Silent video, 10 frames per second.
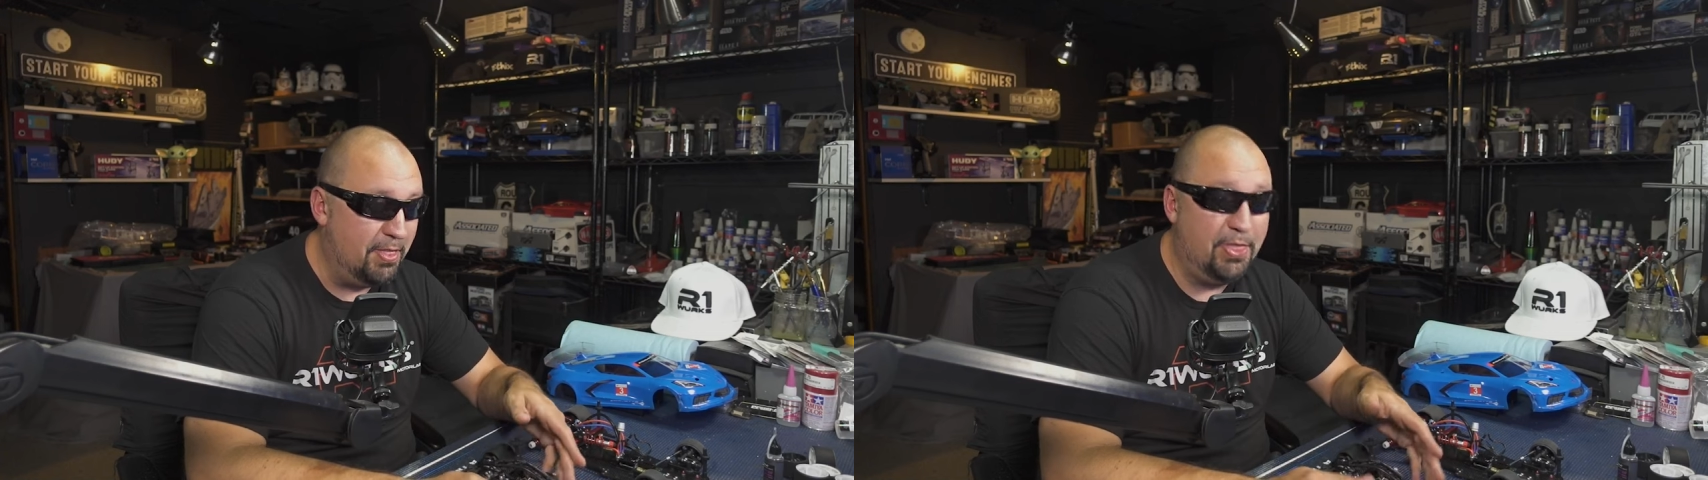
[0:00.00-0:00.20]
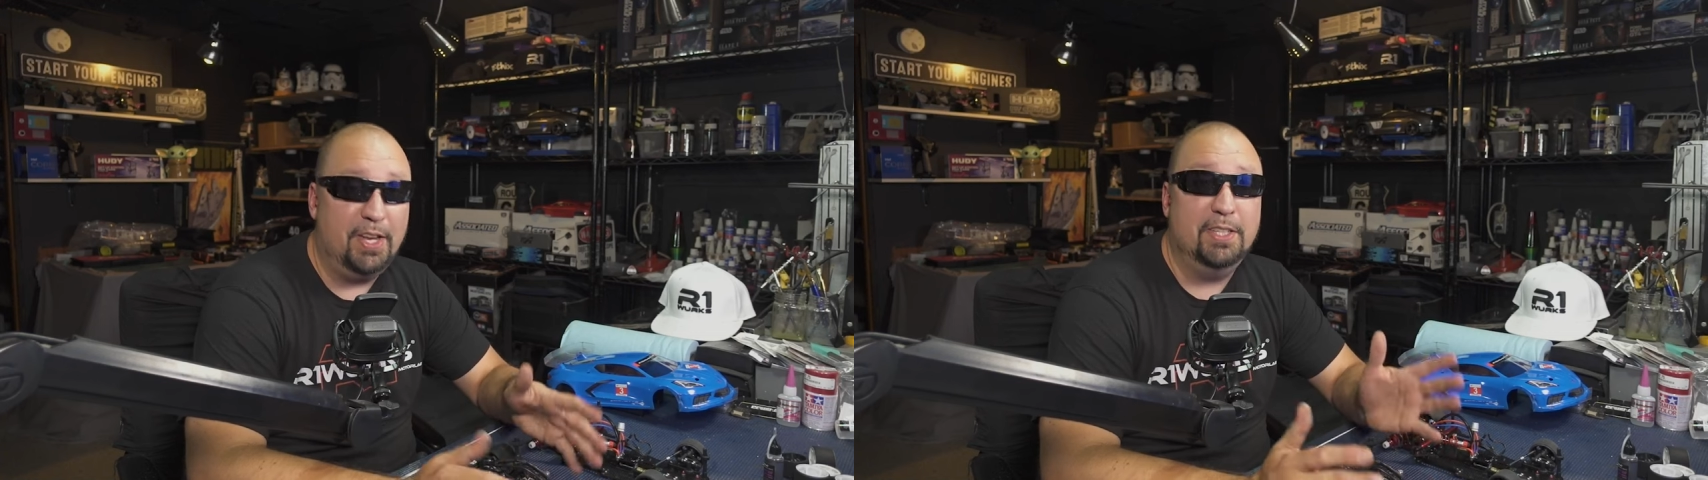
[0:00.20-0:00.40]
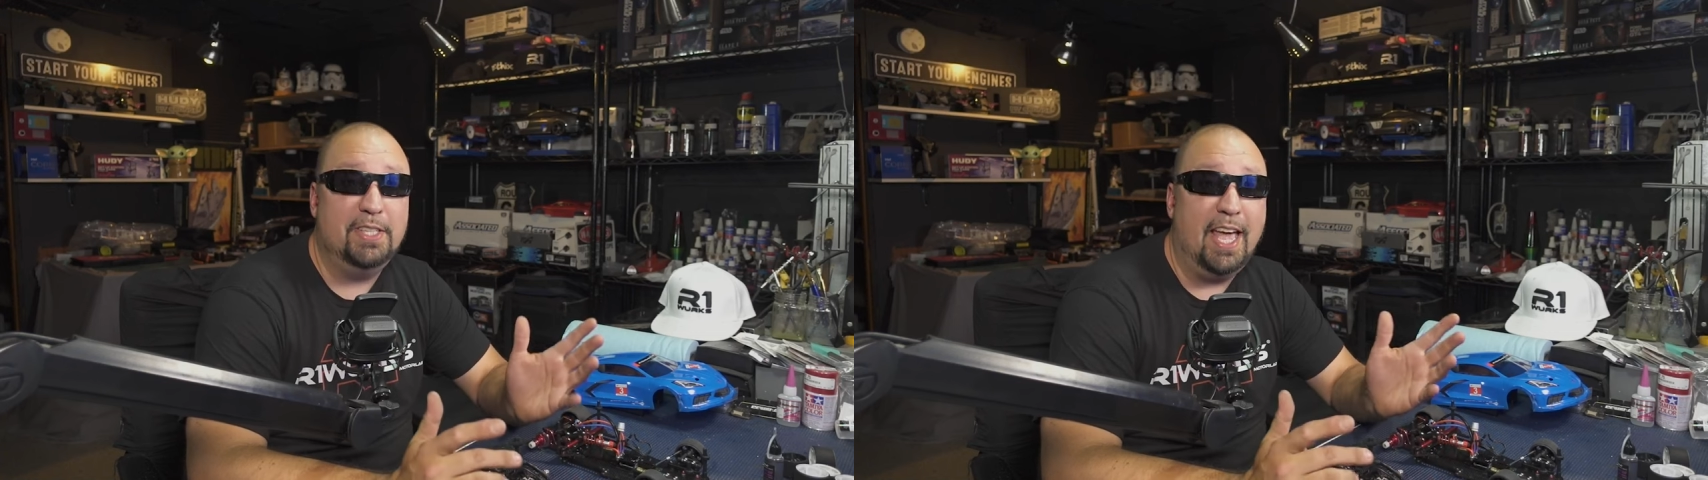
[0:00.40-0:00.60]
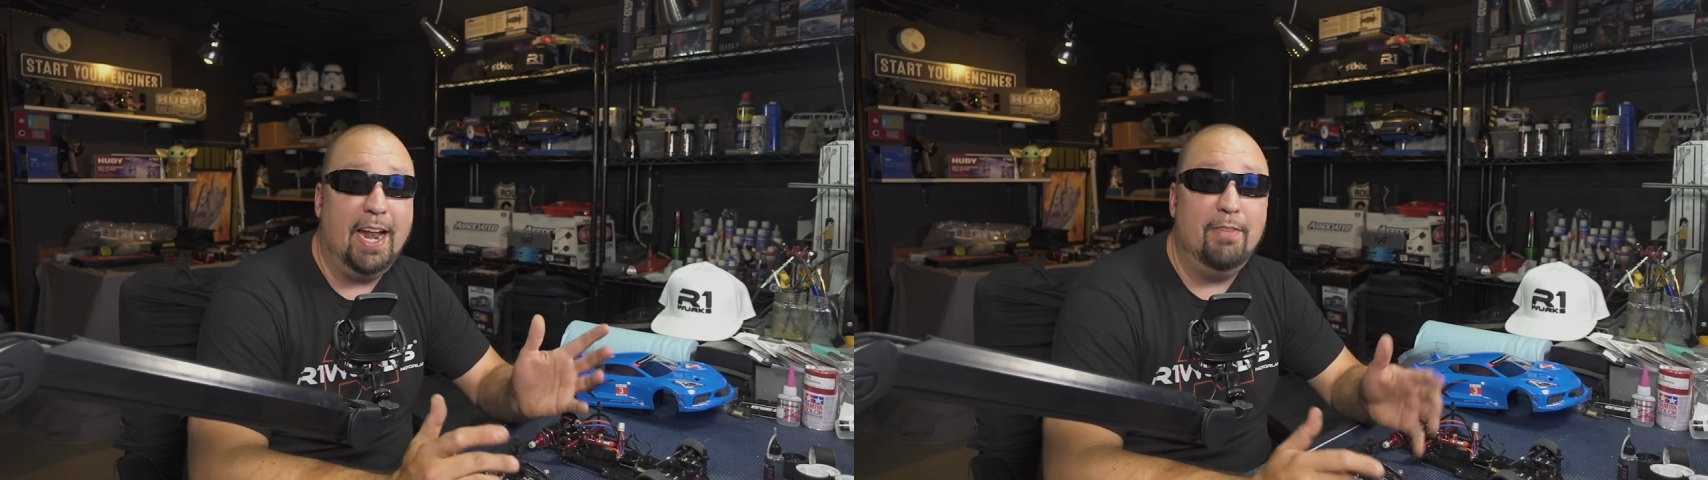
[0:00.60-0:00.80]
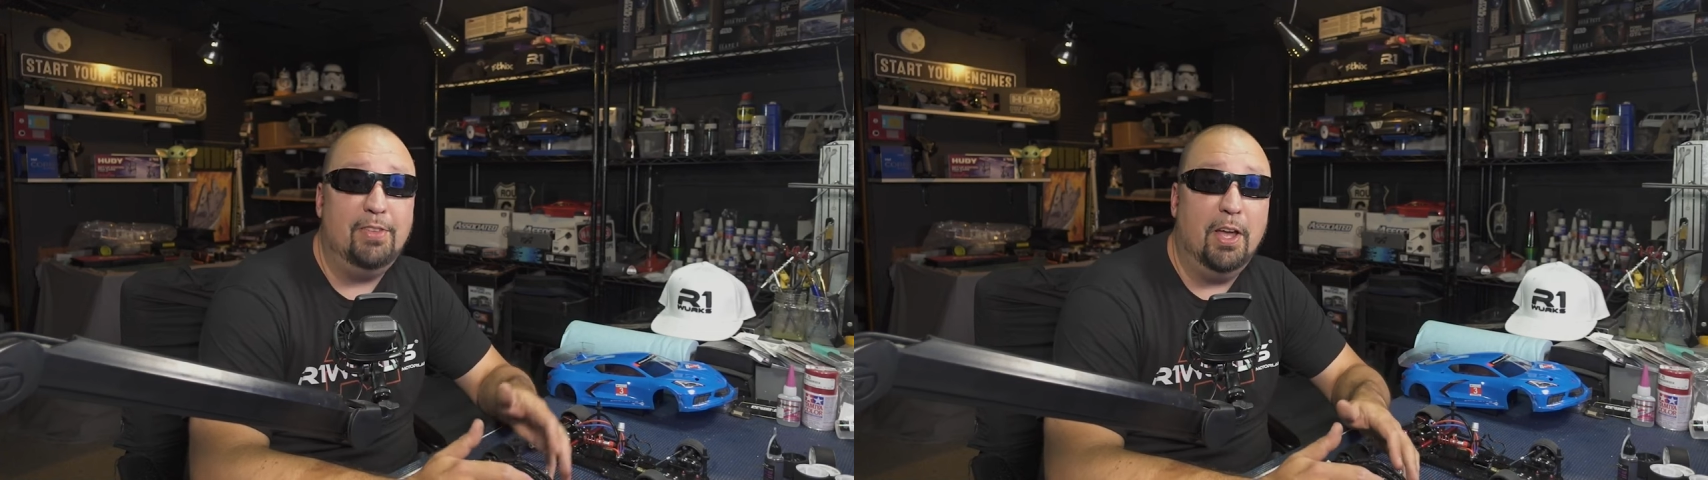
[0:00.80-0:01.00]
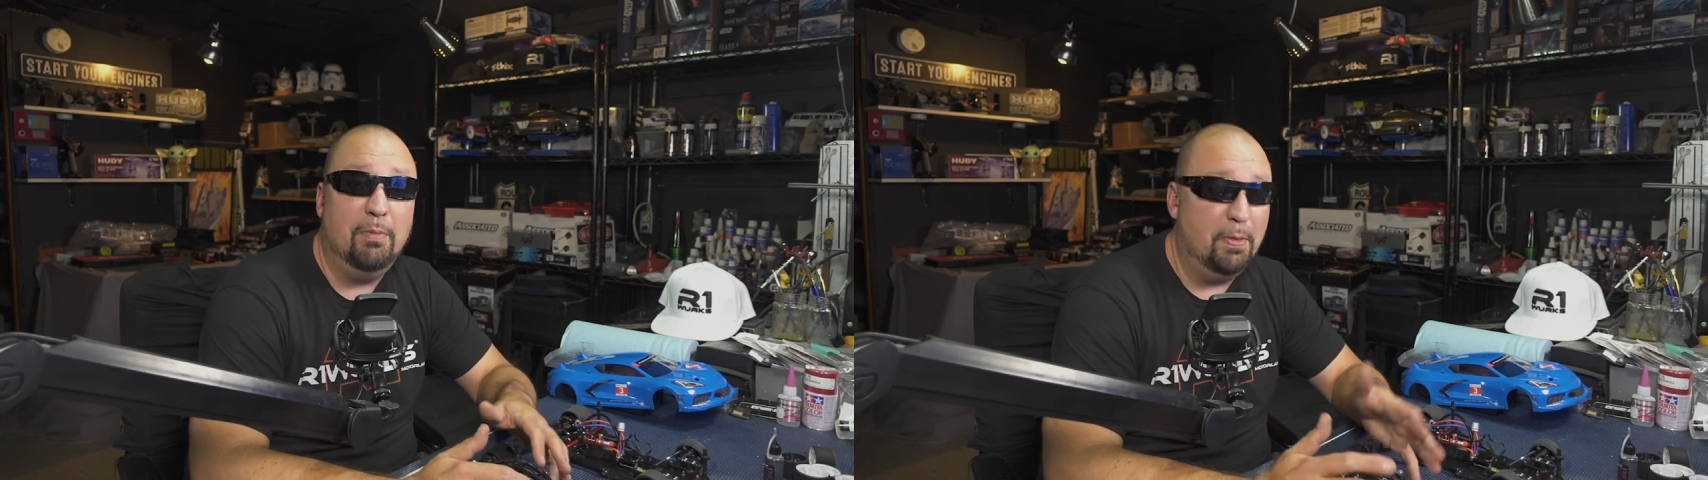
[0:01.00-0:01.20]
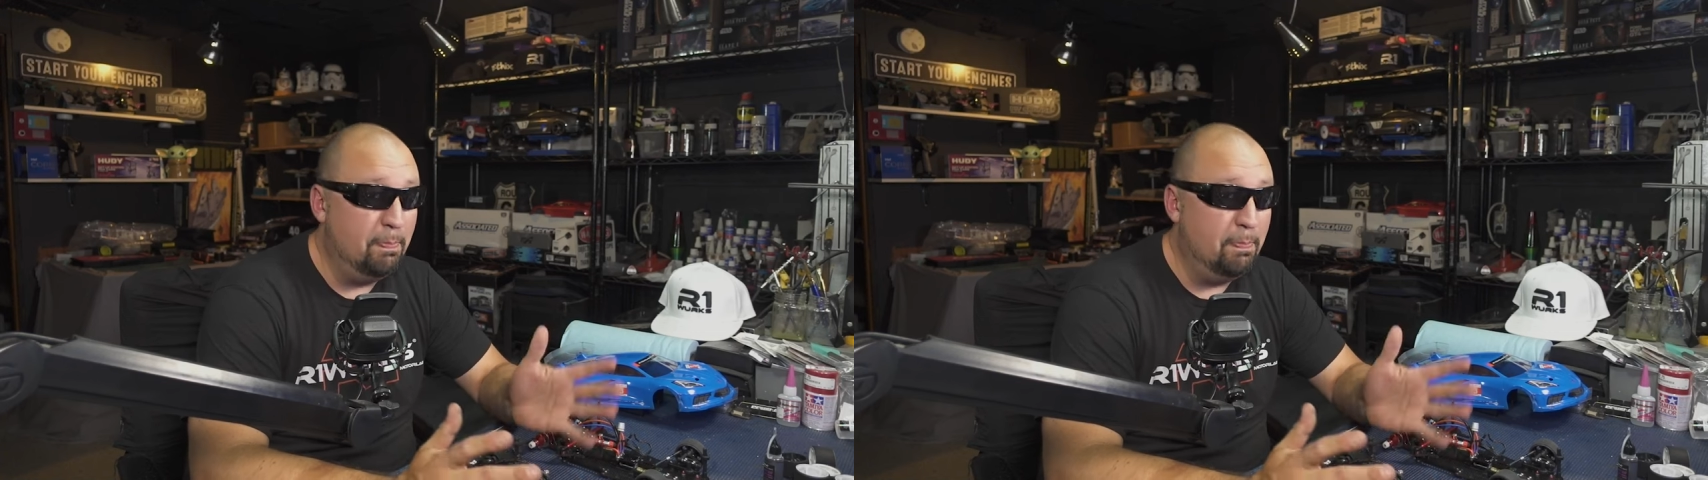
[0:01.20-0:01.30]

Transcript: things that I've done with